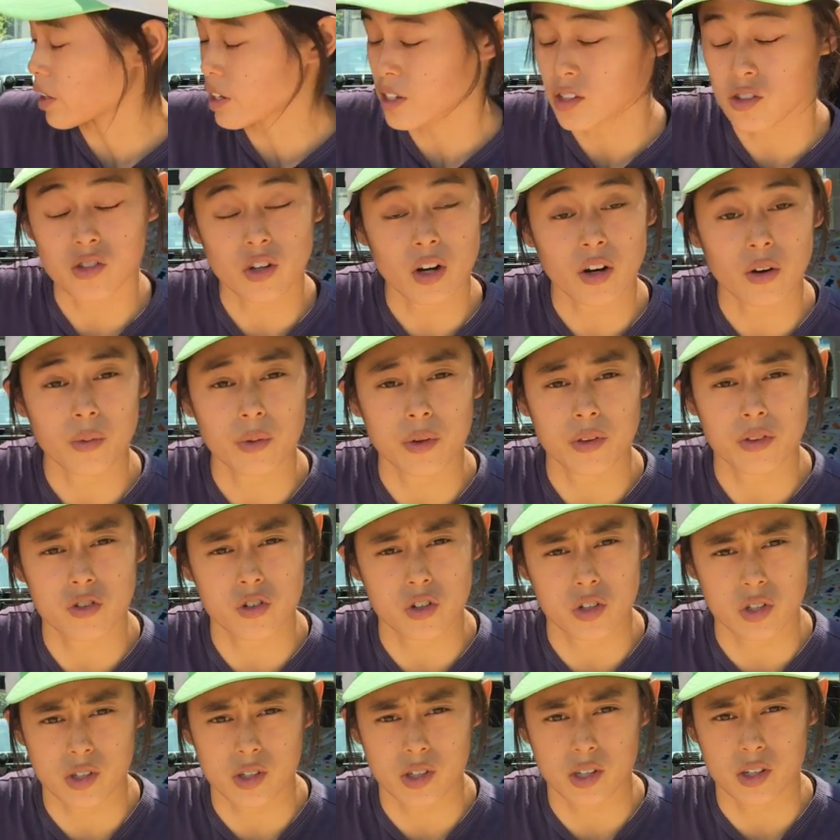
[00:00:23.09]
I'd start with
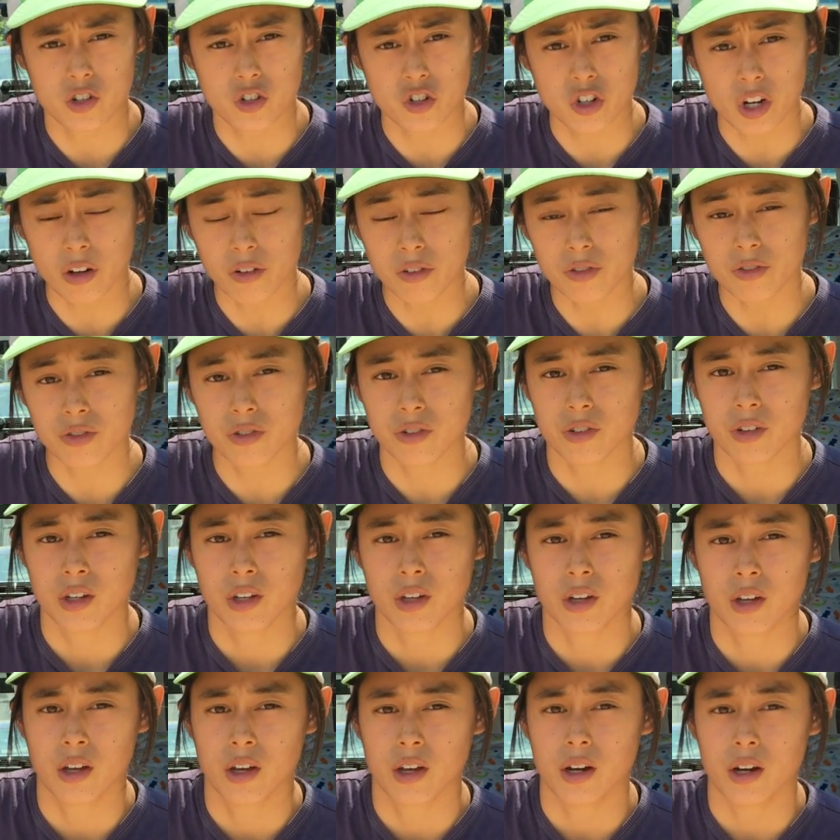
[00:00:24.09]
just this shelf.
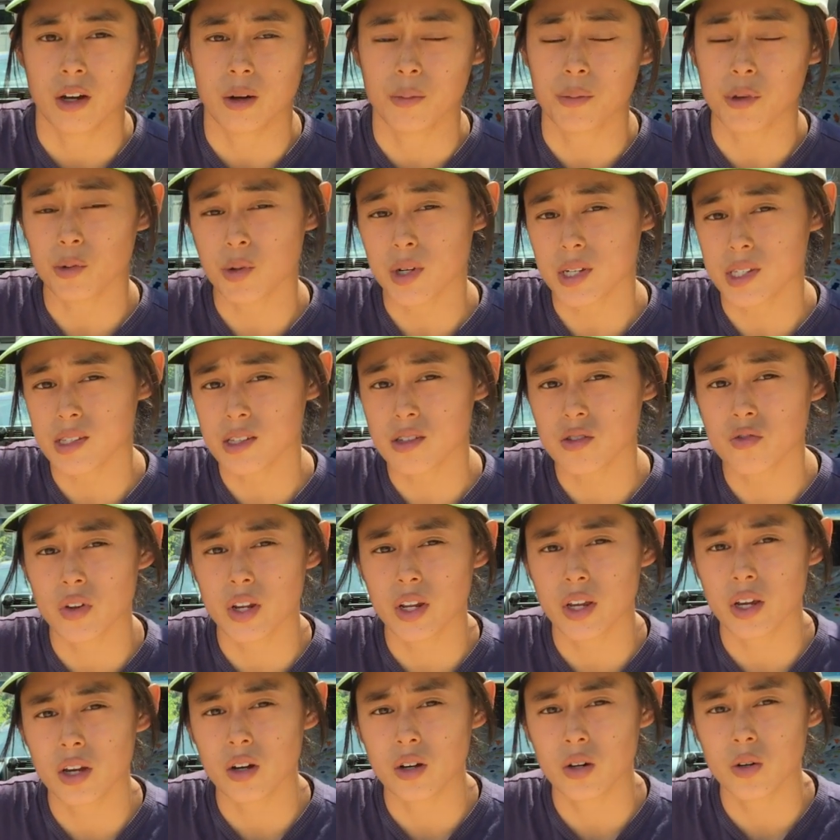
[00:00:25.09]
Um, the rest of this
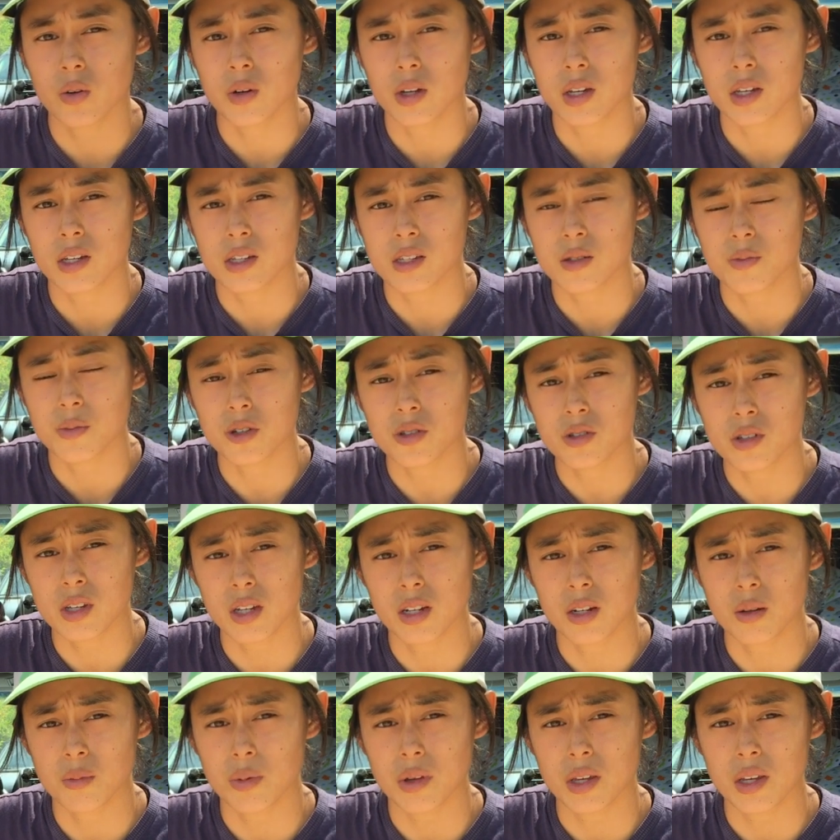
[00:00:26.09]
video is mostly
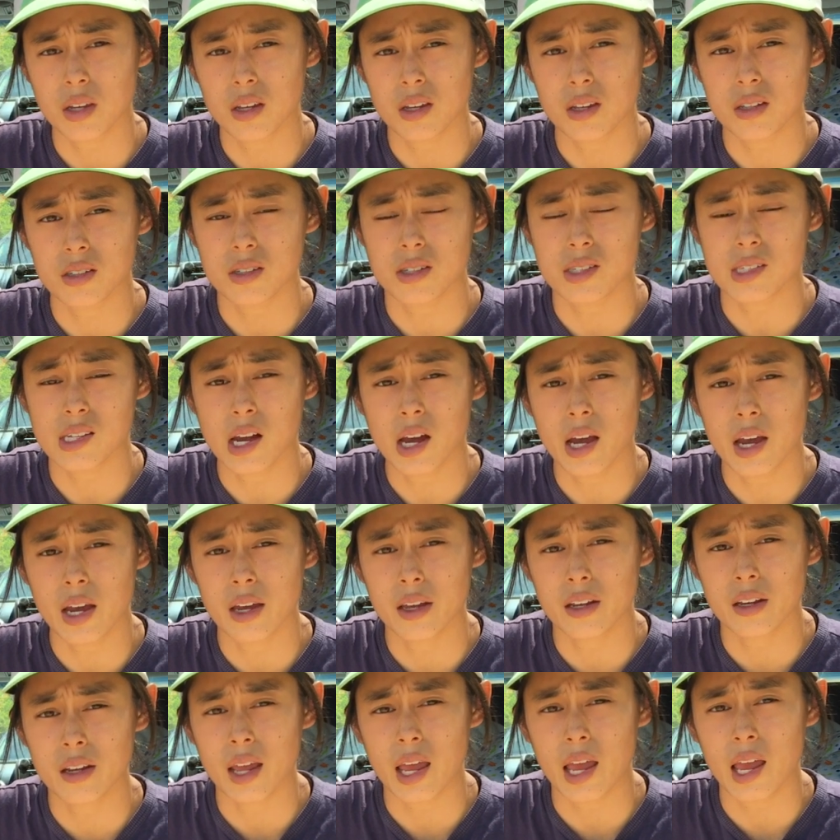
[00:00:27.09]
going to be
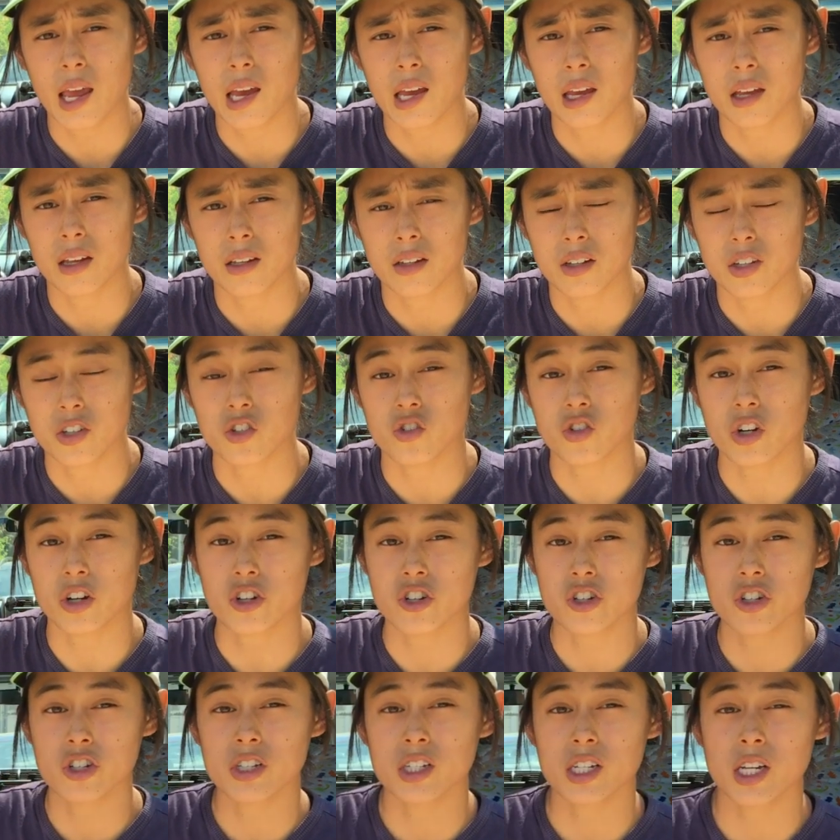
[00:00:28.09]
design and
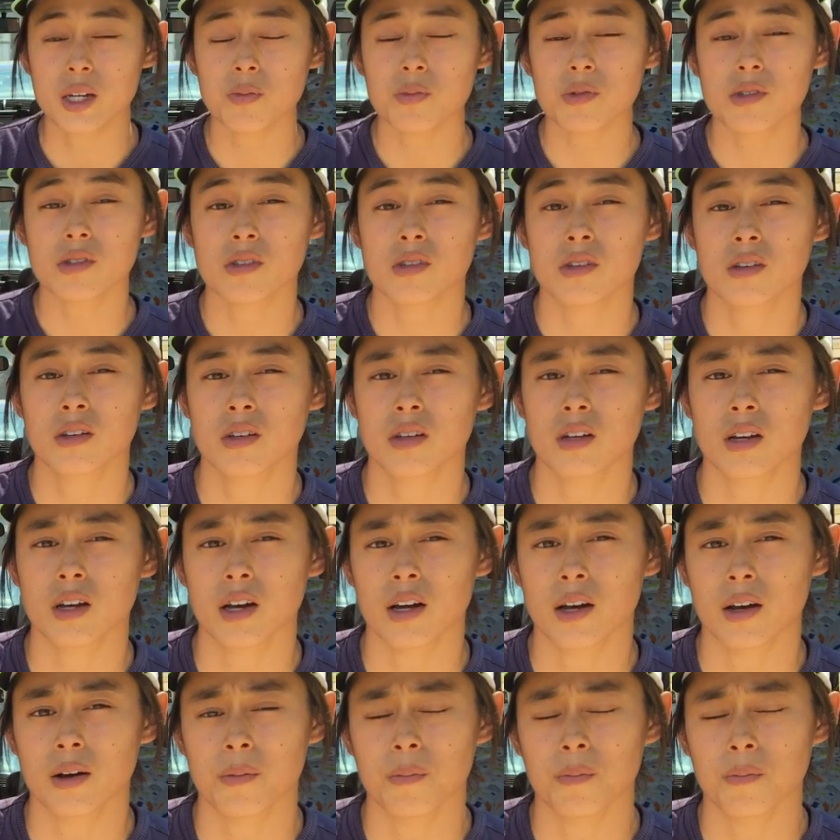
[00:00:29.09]
construction tips
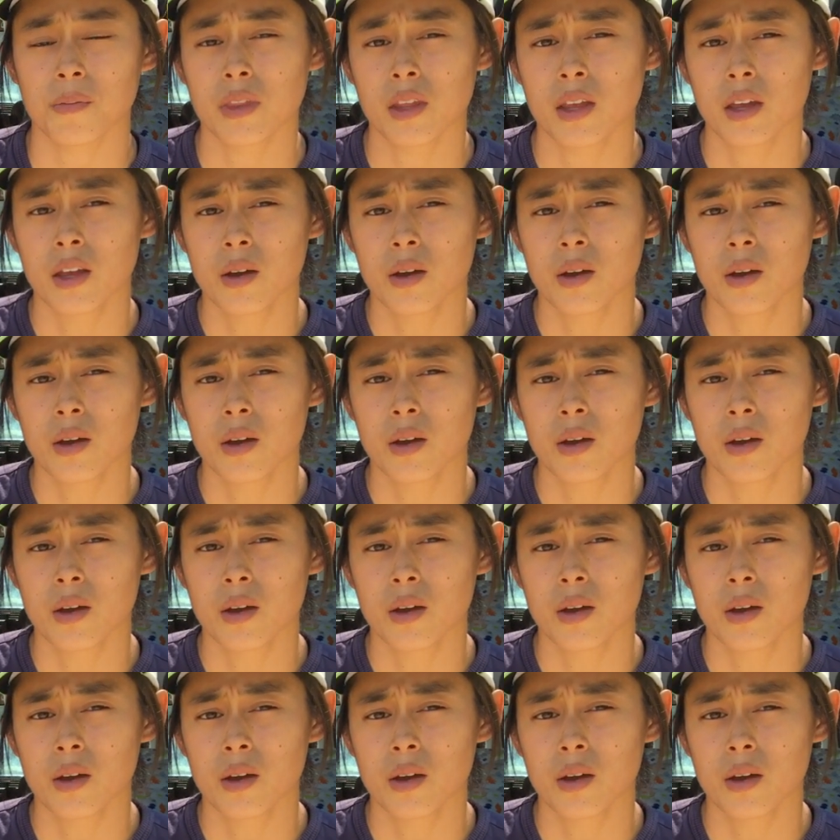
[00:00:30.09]
um,